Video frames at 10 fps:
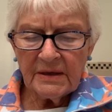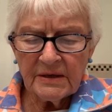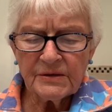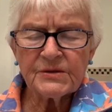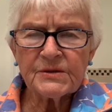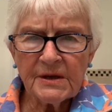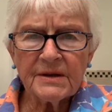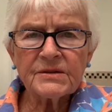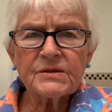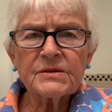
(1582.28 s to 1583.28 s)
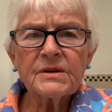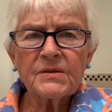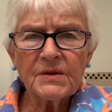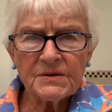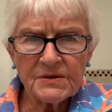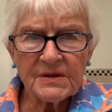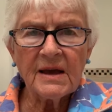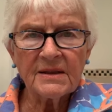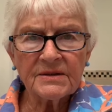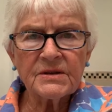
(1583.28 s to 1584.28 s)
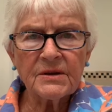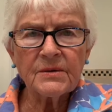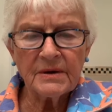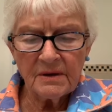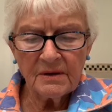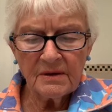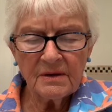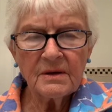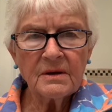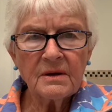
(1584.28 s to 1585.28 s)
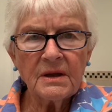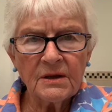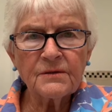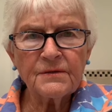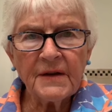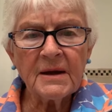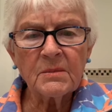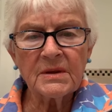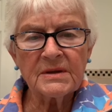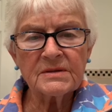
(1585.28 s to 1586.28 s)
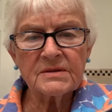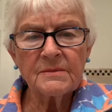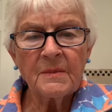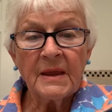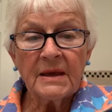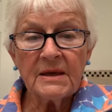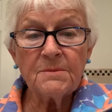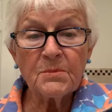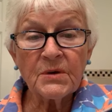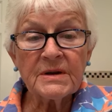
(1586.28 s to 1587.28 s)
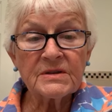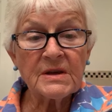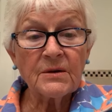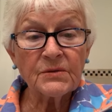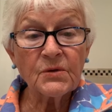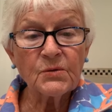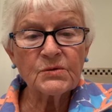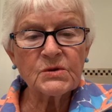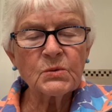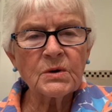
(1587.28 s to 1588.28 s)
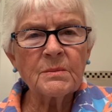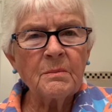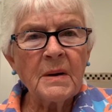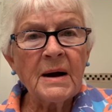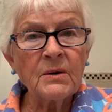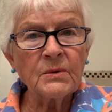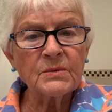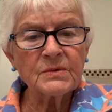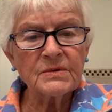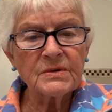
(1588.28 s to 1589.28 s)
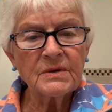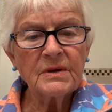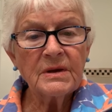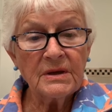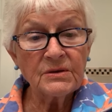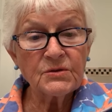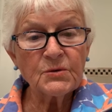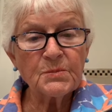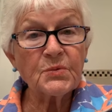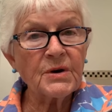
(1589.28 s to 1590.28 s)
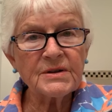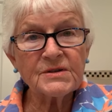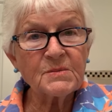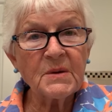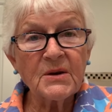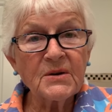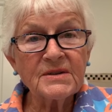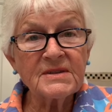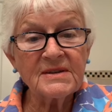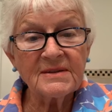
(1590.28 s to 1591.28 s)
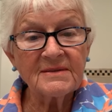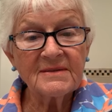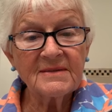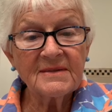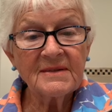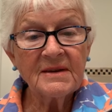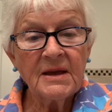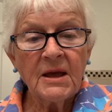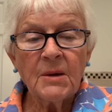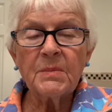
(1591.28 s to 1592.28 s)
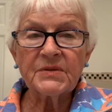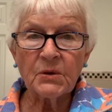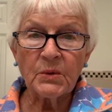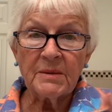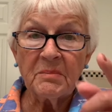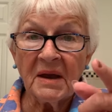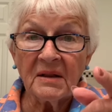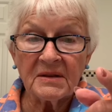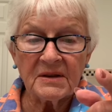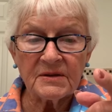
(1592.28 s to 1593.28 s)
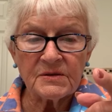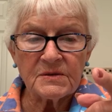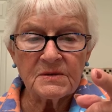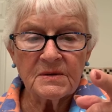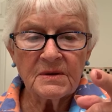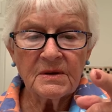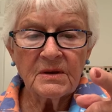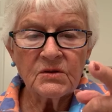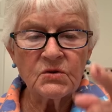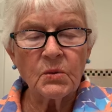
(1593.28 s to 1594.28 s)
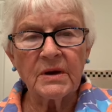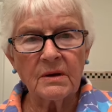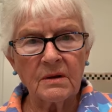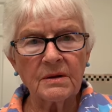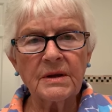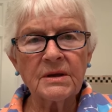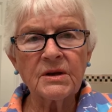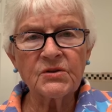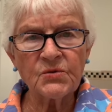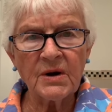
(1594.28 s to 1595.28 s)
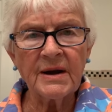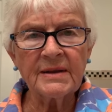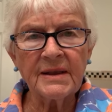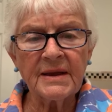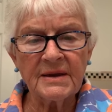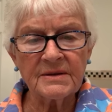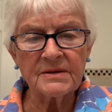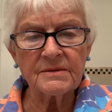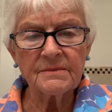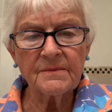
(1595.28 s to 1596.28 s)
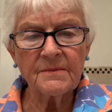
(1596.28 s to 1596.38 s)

He sets the solitary in families. He brings out those who are bound into prosperity. But the rebellious dwell in a dry land.